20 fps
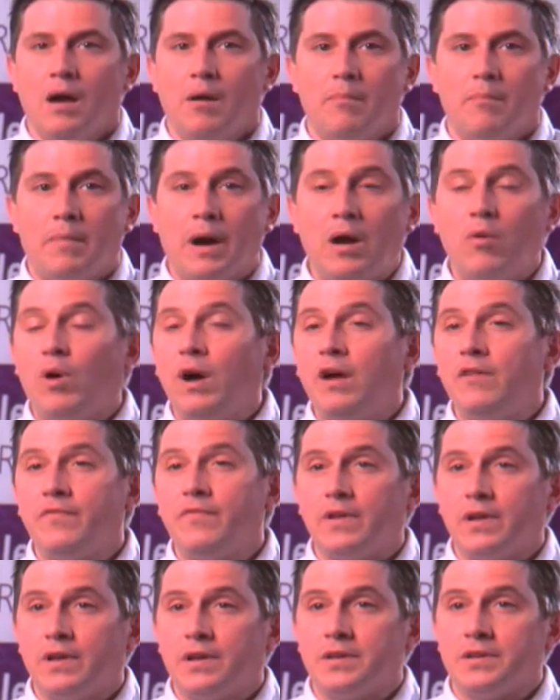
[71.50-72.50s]
My wife
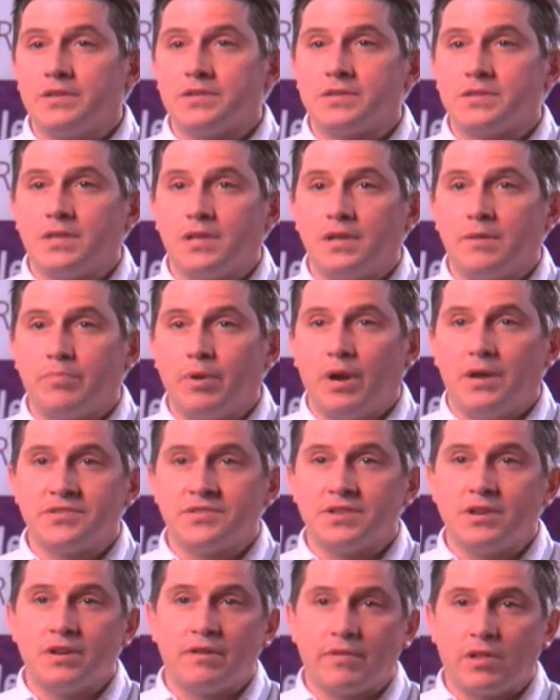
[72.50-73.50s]
is the
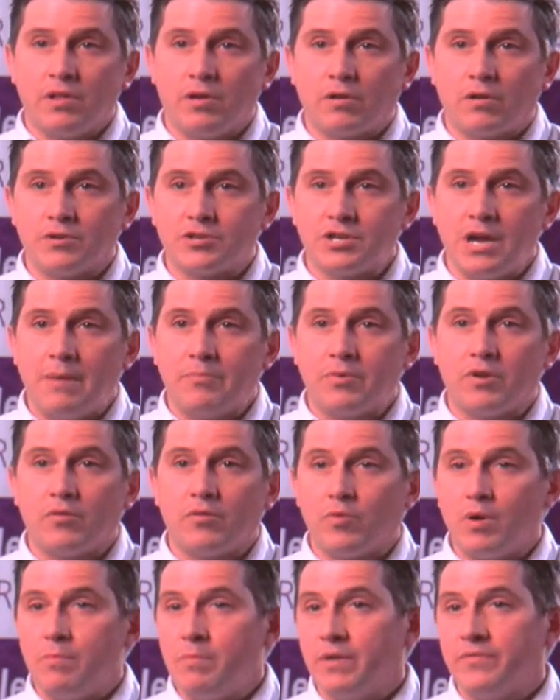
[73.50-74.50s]
president of the local chapter, the
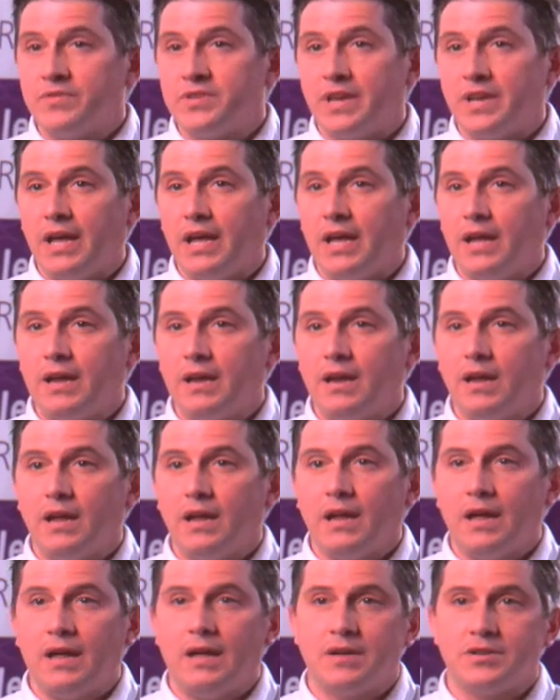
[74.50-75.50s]
Women of Today,
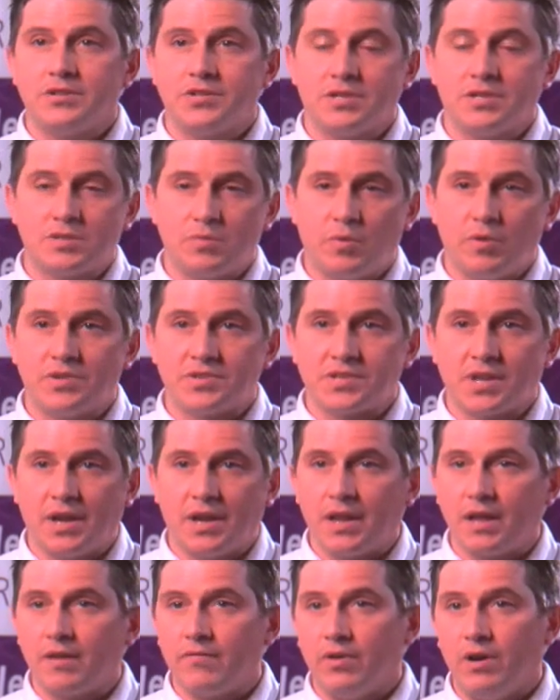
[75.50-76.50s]
and she's the one that's
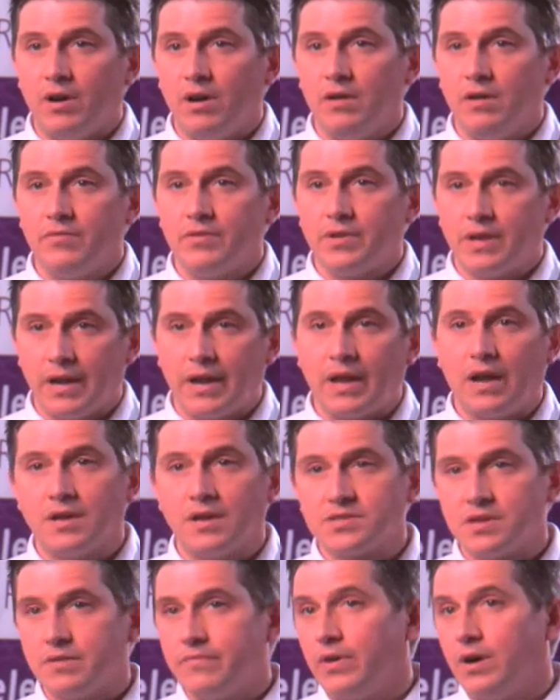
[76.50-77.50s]
getting
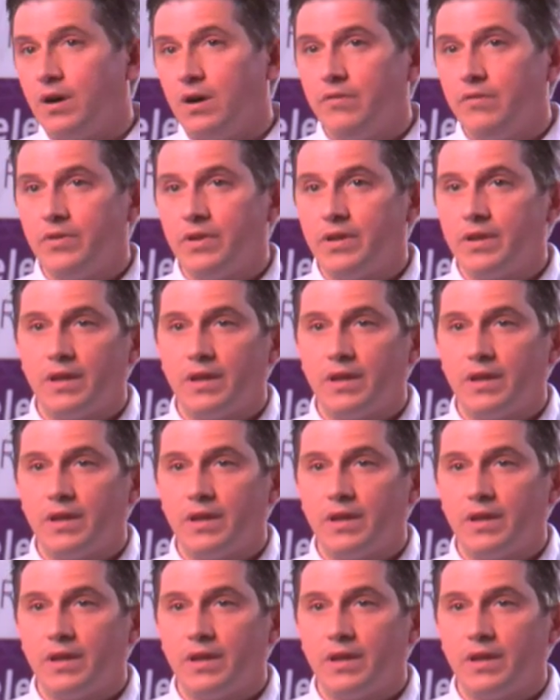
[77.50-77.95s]
us involved.